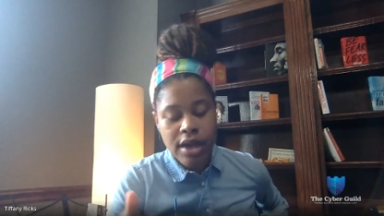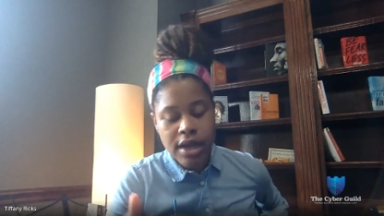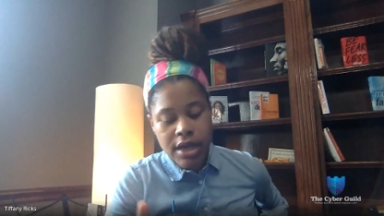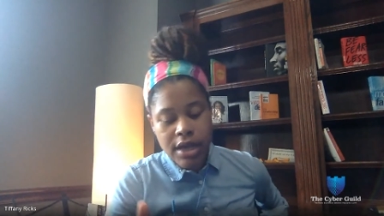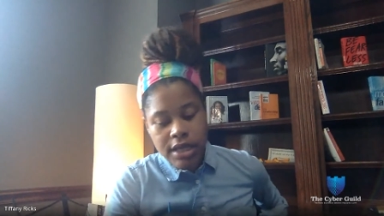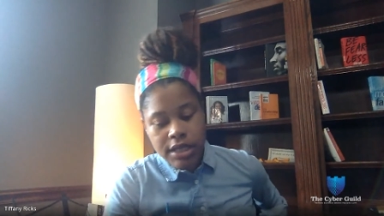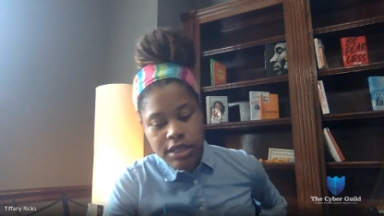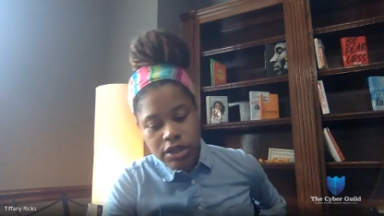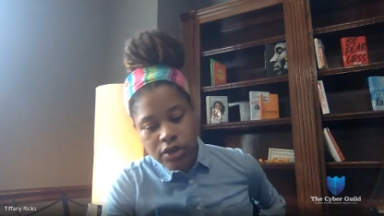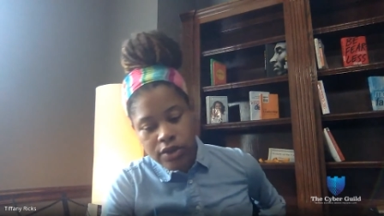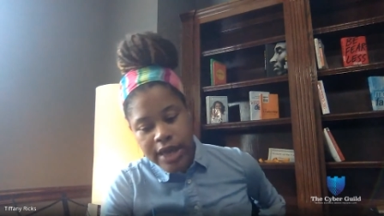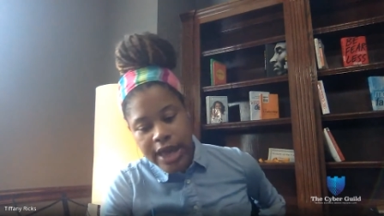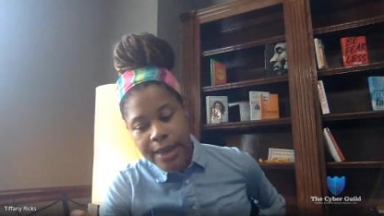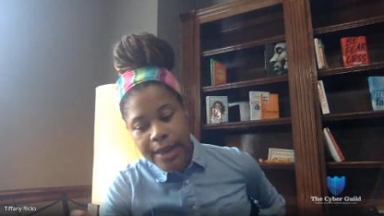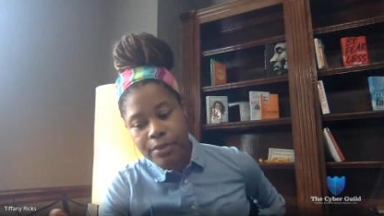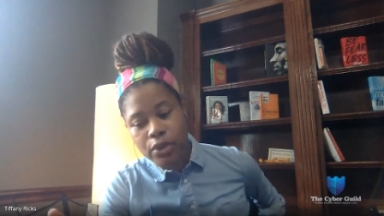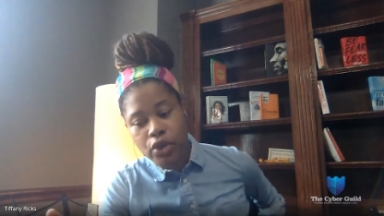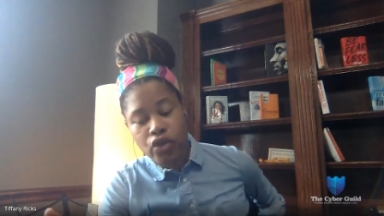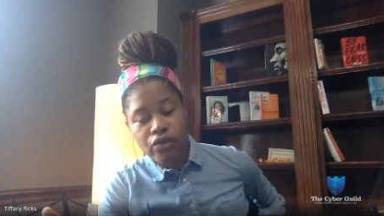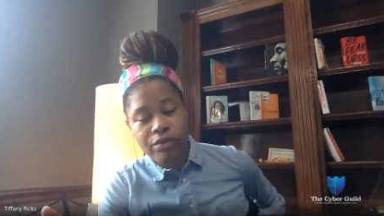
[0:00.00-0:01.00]
And so
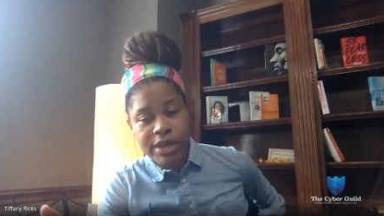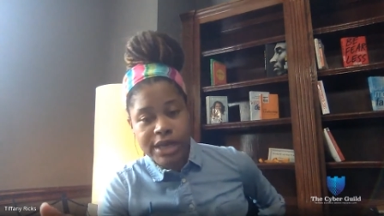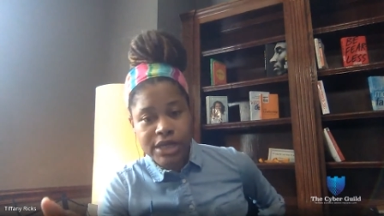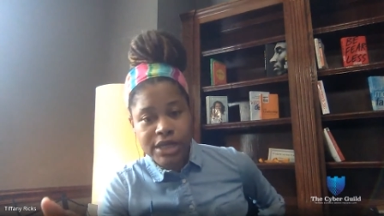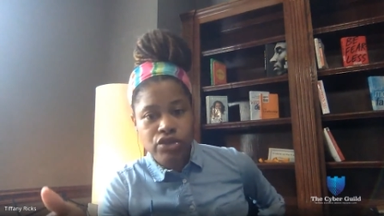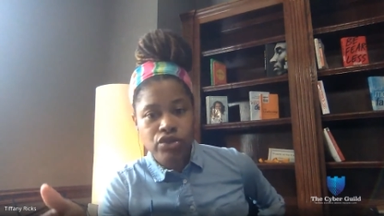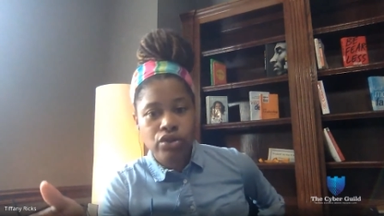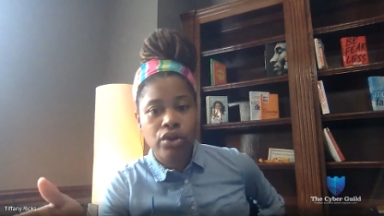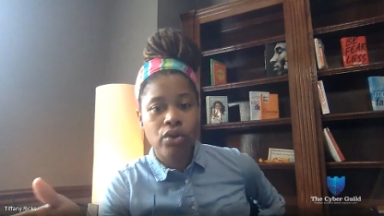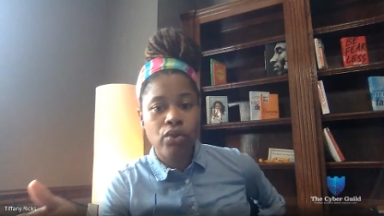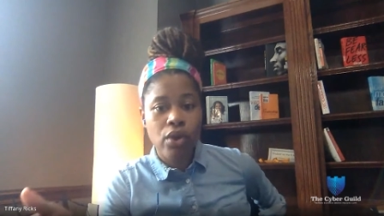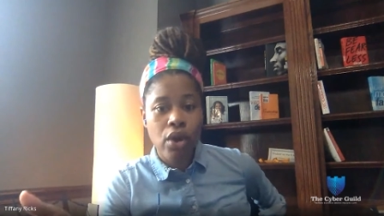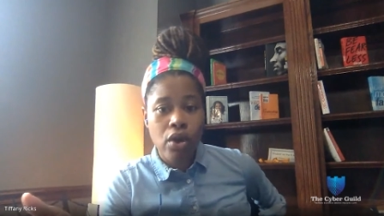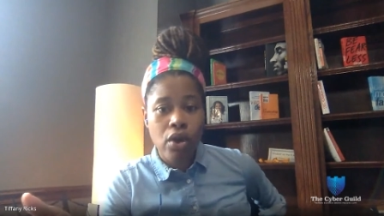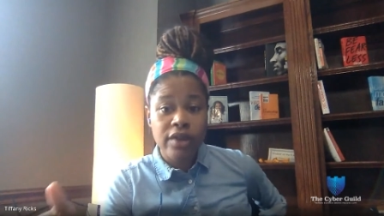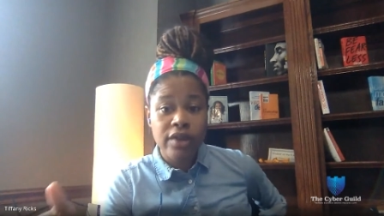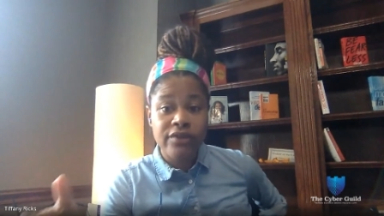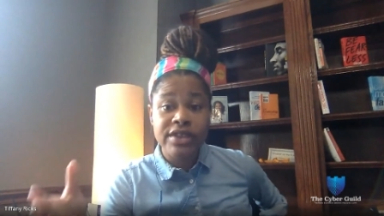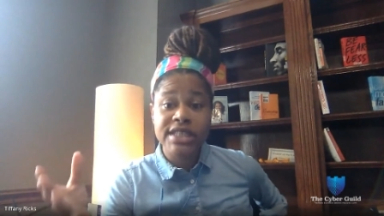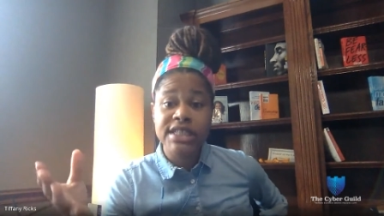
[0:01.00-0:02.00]
that moved me into a
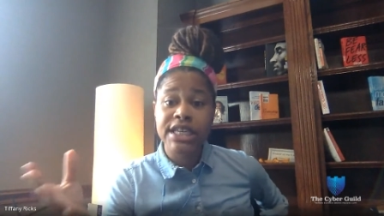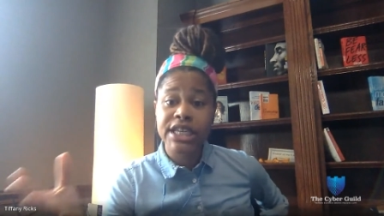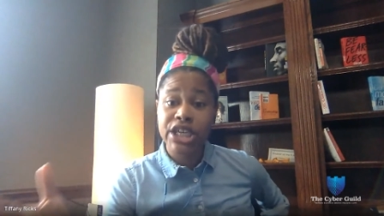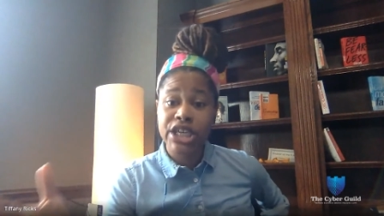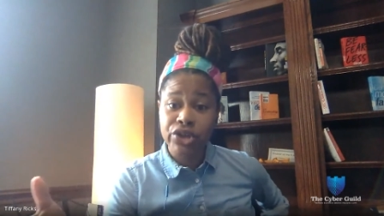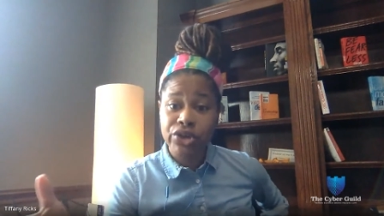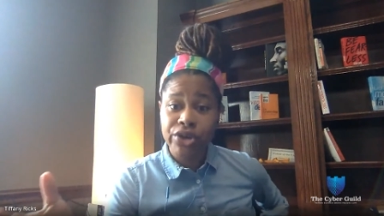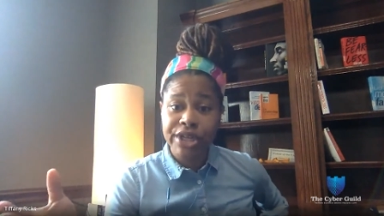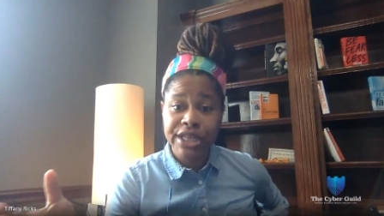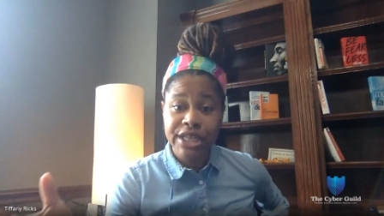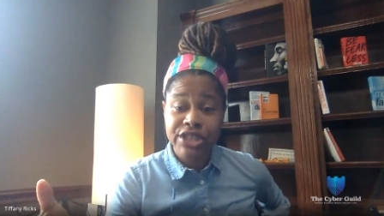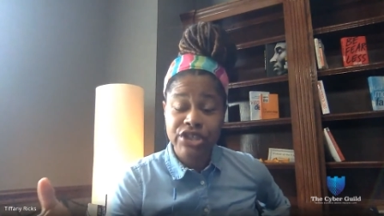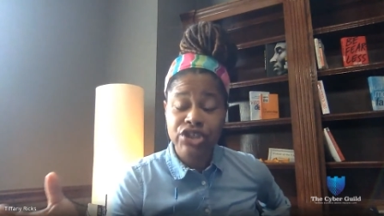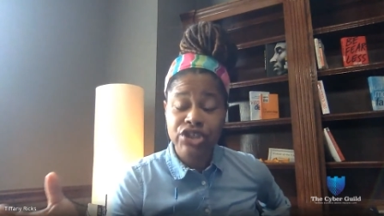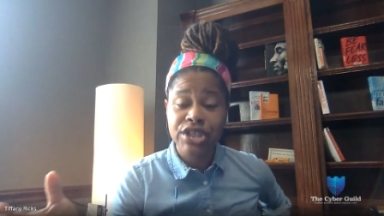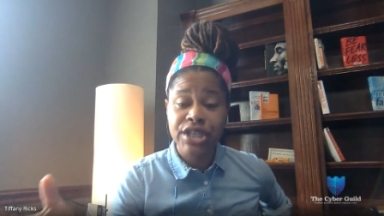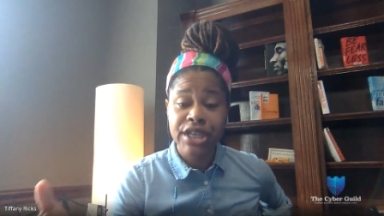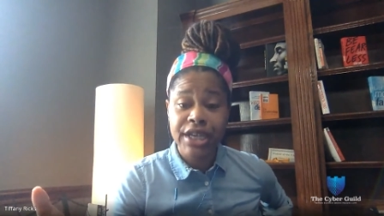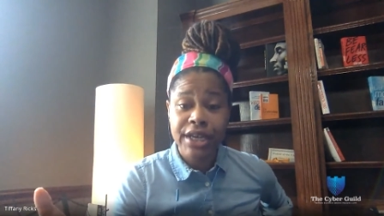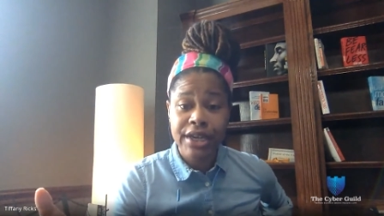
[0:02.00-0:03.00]
role of a security
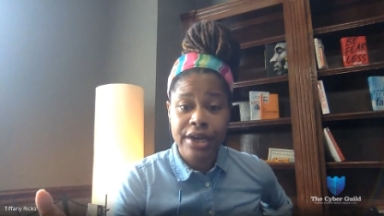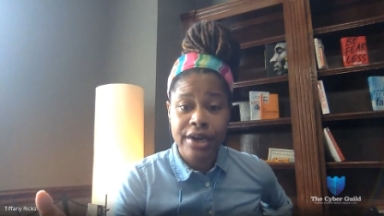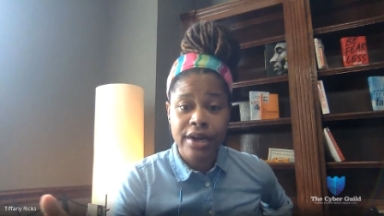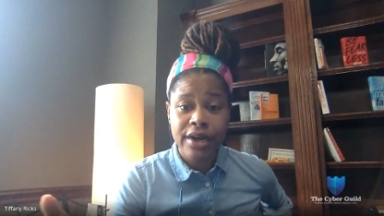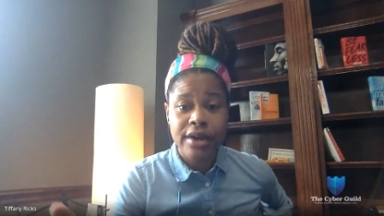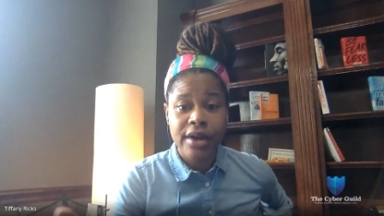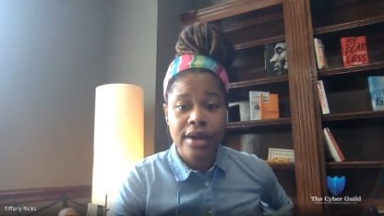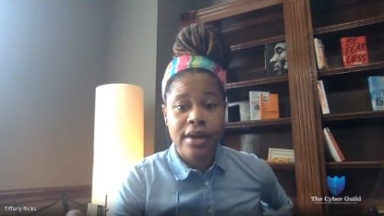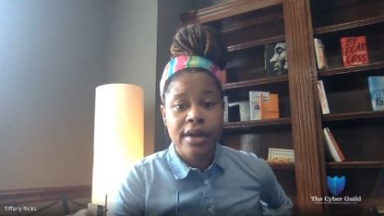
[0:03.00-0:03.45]
engineer.